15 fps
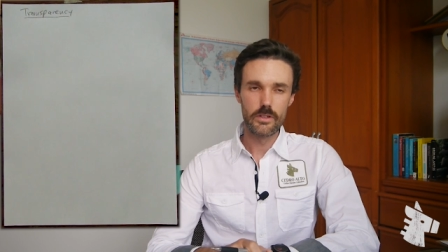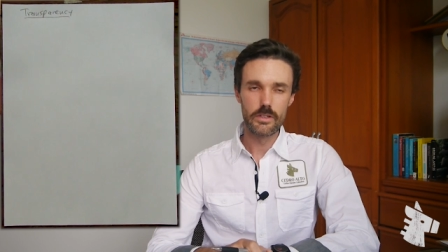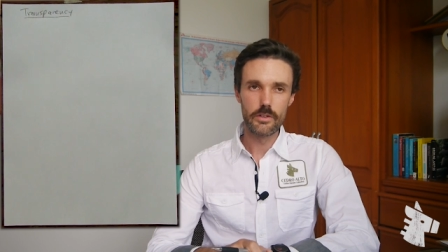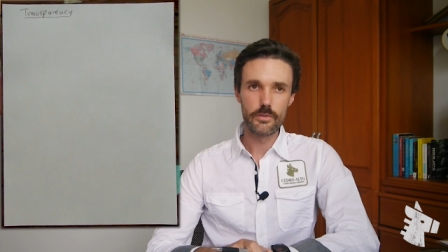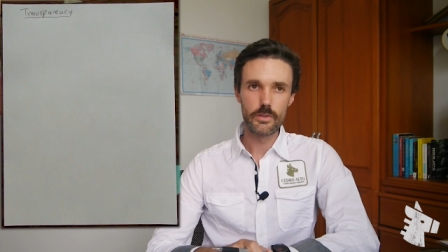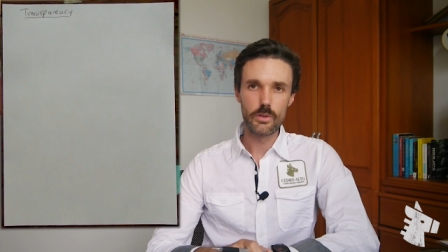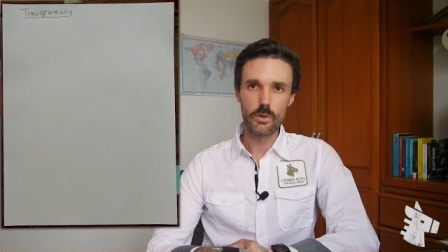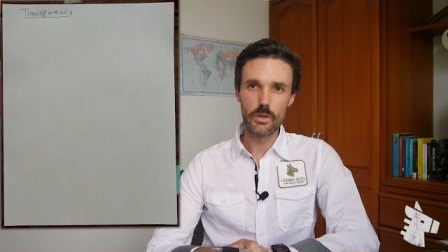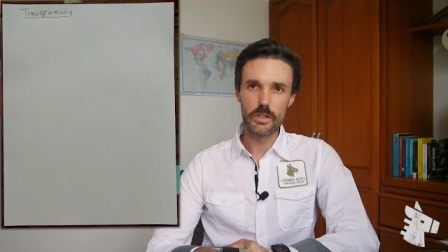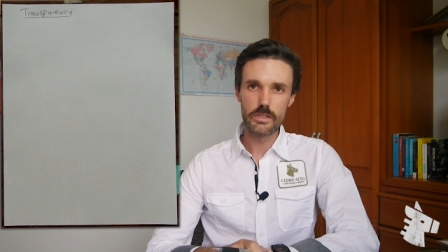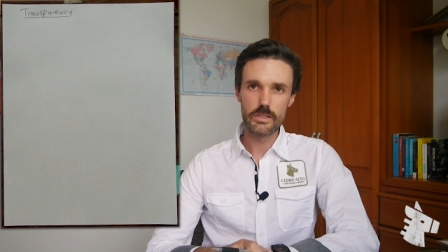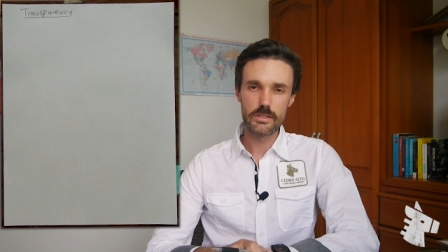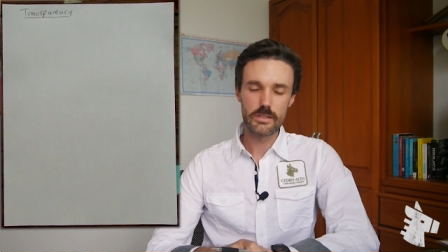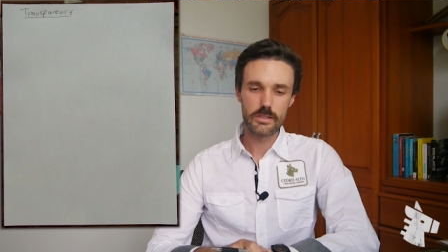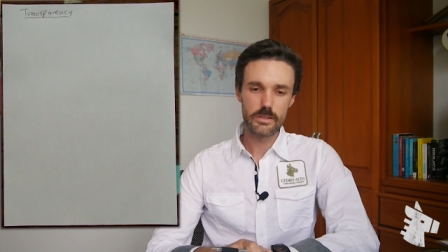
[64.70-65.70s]
different
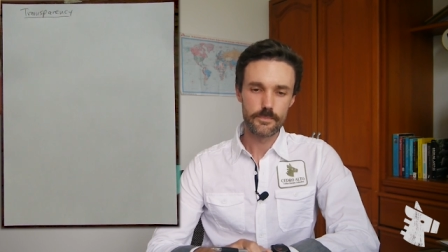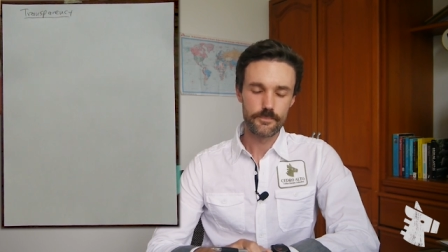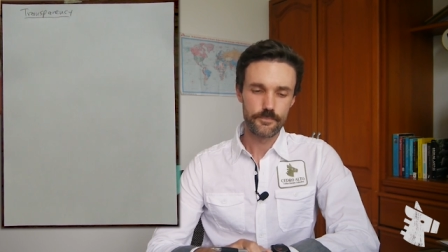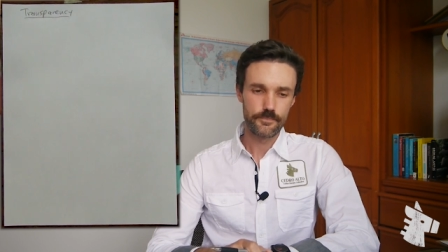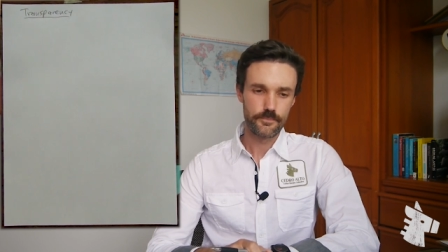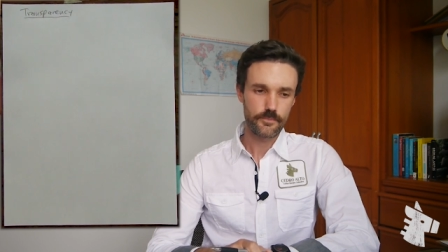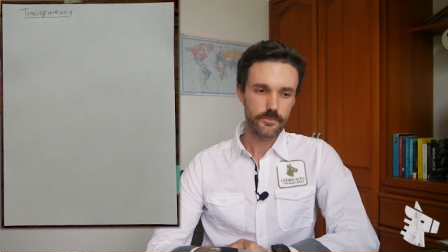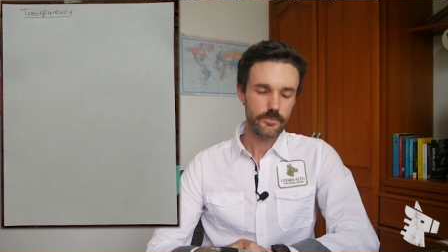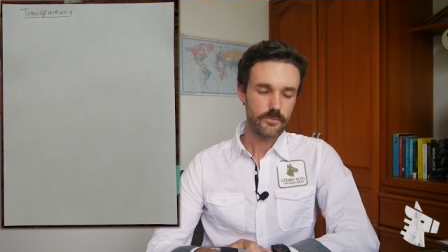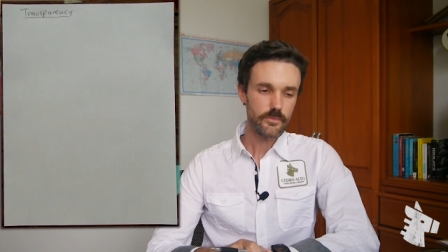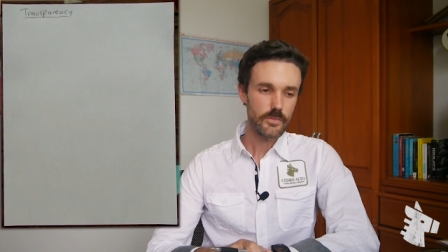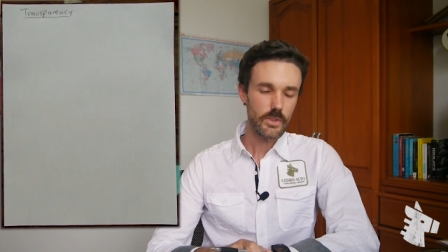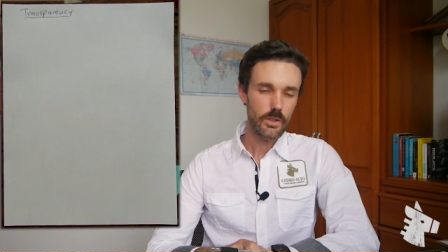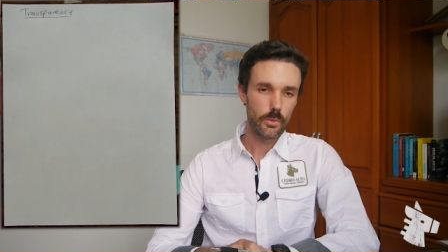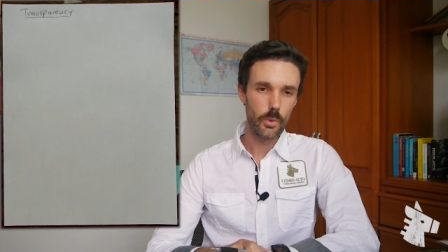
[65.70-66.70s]
origins,
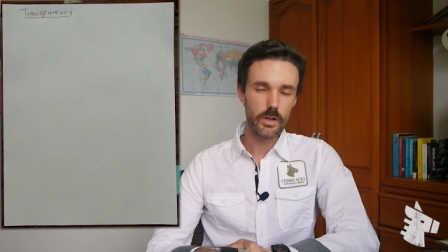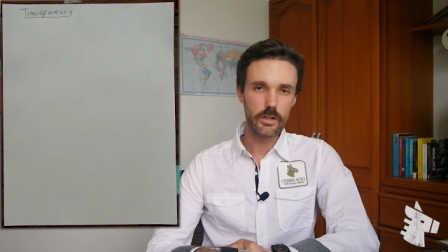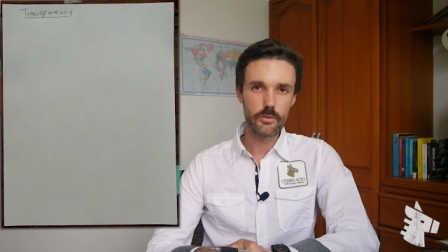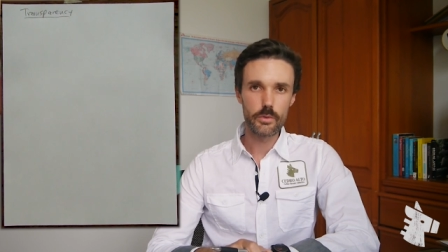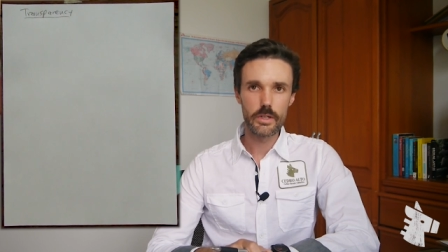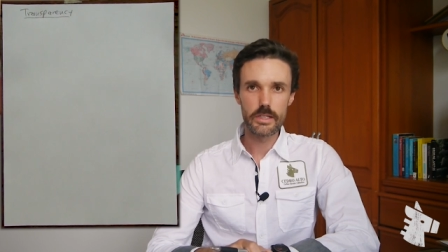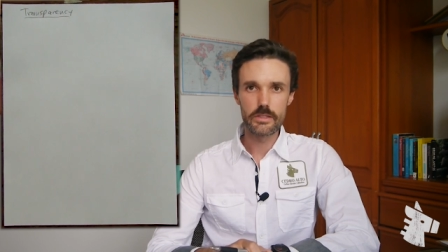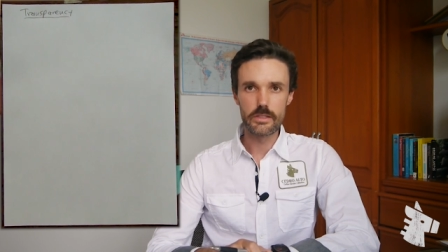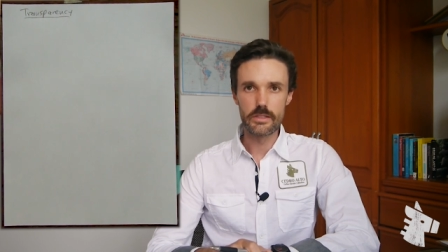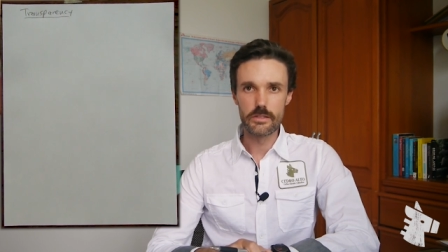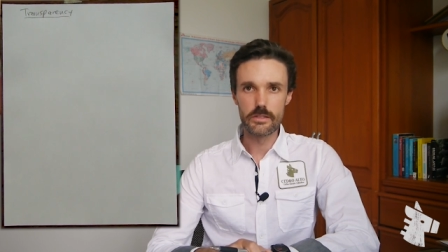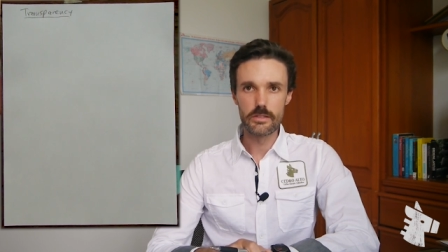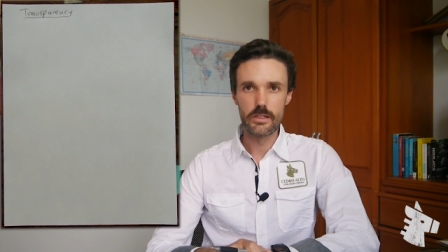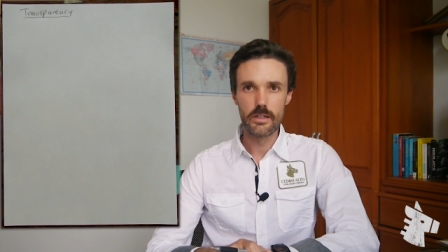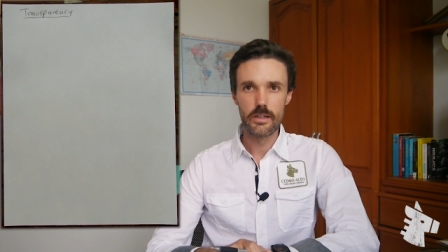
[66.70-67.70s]
one of which
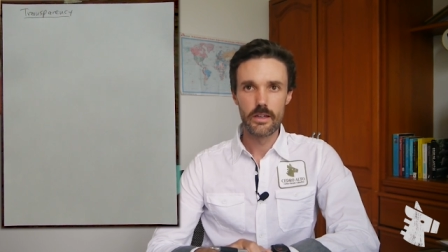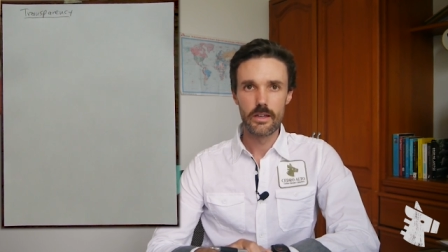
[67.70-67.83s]
is